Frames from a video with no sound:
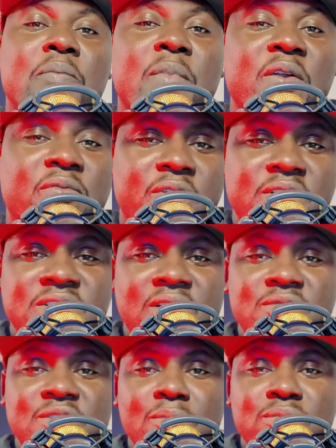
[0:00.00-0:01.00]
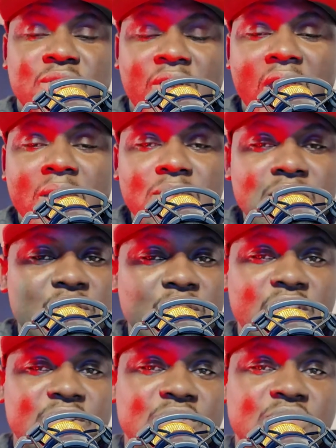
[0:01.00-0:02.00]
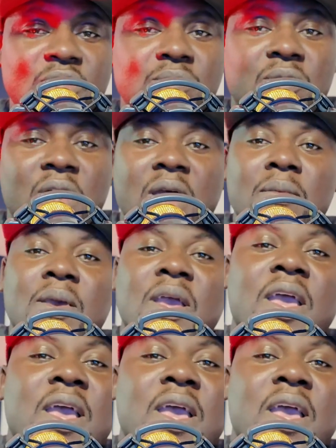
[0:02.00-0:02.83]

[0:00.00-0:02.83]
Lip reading: My friends have subscribed. You need to subscribe.